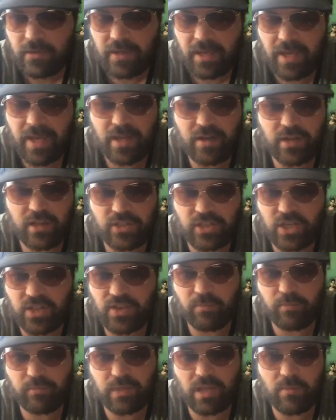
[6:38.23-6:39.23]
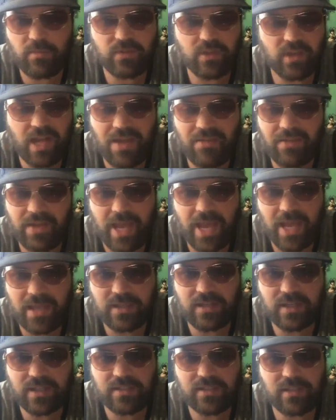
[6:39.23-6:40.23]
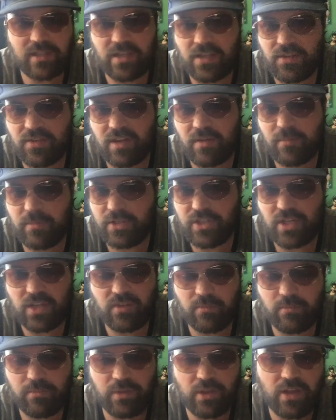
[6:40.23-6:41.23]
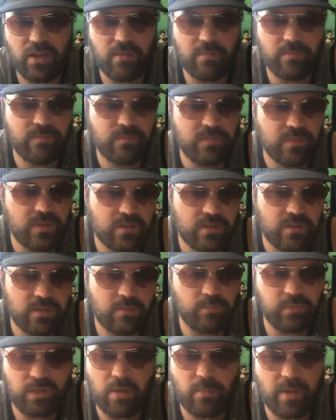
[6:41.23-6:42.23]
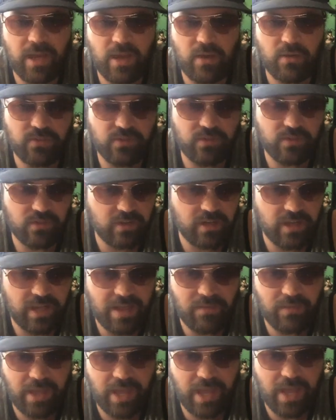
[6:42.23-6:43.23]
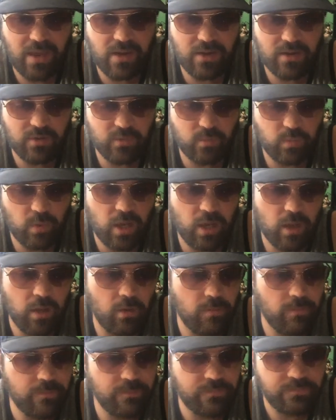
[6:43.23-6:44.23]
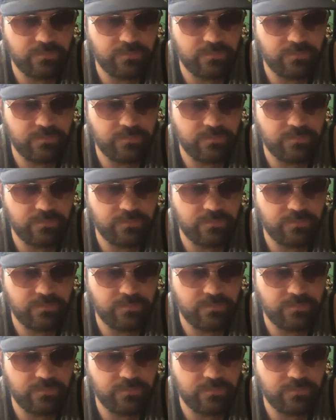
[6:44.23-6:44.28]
And Jason Blum's going to have a hand in it, and his company, Jason Blum, Blumhouse, are going to have a hand in it as well.